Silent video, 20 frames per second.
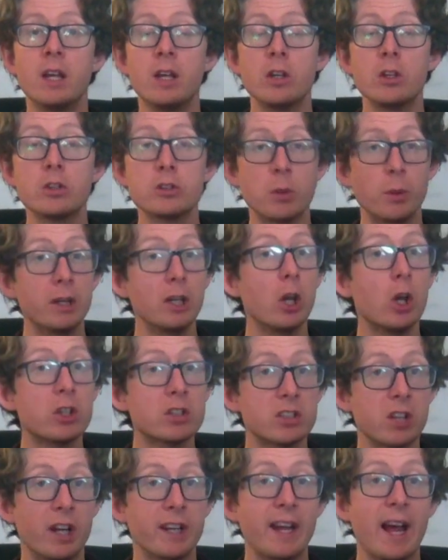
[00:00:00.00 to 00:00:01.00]
So it
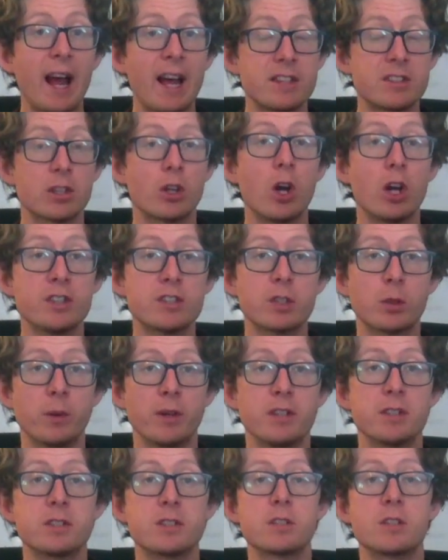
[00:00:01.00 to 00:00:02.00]
looks like, as a
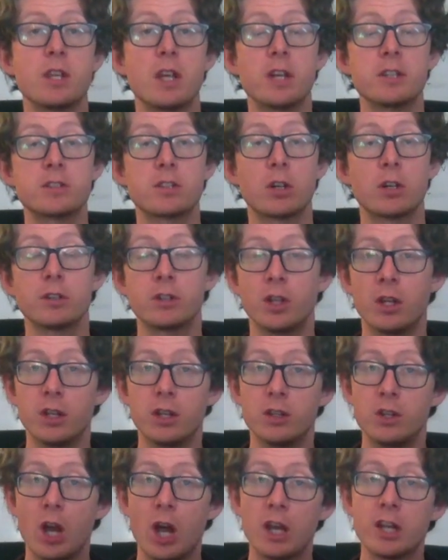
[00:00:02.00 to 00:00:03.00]
consequence, the, assert the
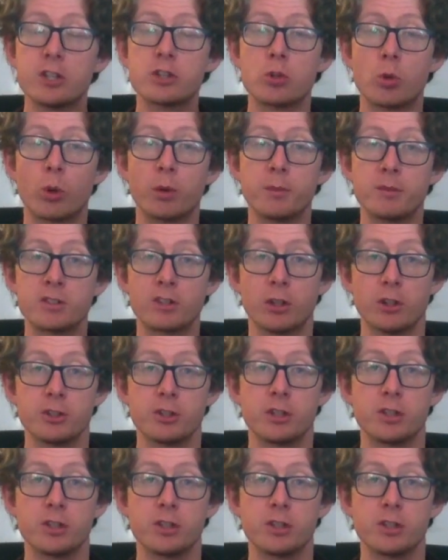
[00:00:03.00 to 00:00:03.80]
knowledge norm assertion